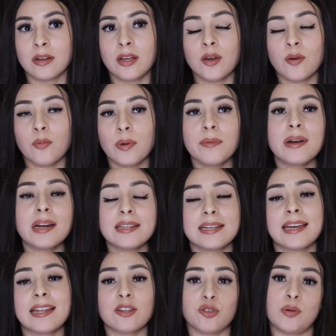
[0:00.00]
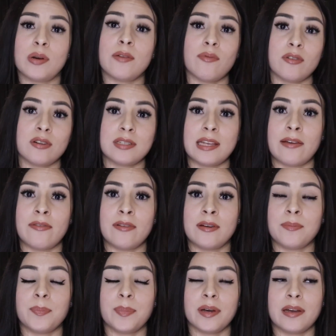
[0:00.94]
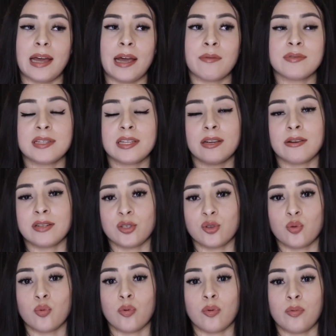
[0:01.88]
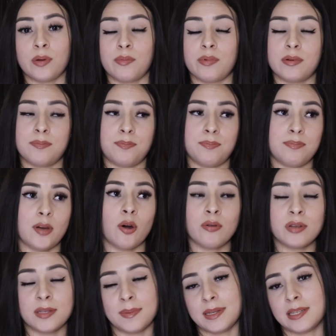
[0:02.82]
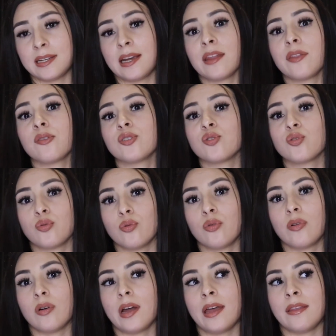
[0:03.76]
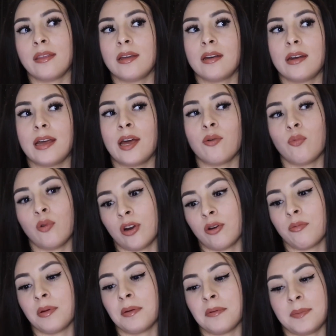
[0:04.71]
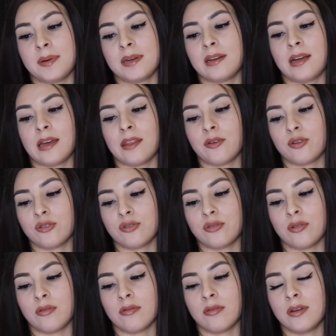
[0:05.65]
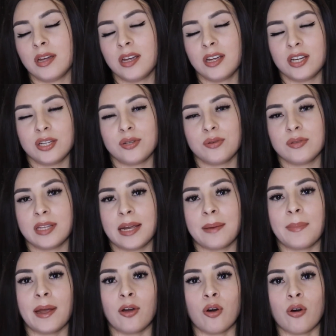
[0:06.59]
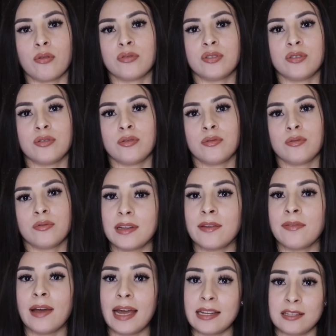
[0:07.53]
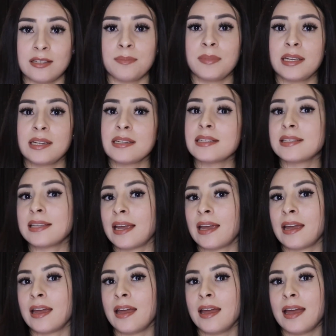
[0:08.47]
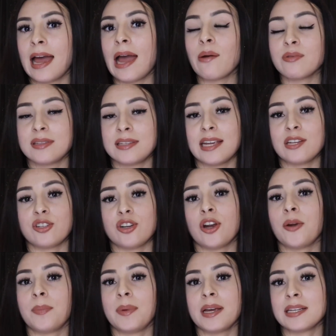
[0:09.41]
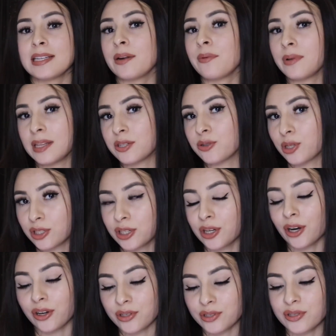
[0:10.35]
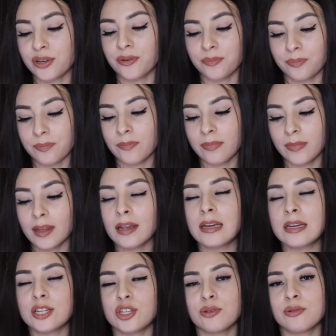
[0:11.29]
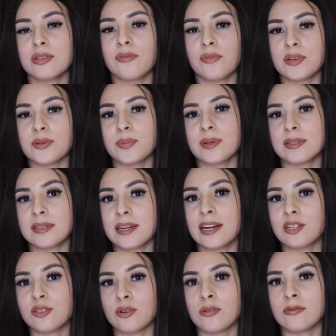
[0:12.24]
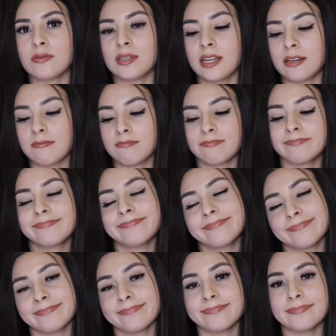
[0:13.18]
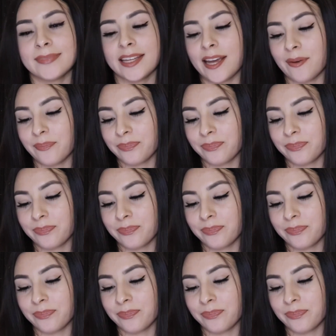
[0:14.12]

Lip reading: We were not together 24/7, but I would see her in school. We would always be together in school, and then at work we would be together. So she was like my go-to. If I had something to say, I would say it to her because I really trusted her. So she was the first person I told, and yeah.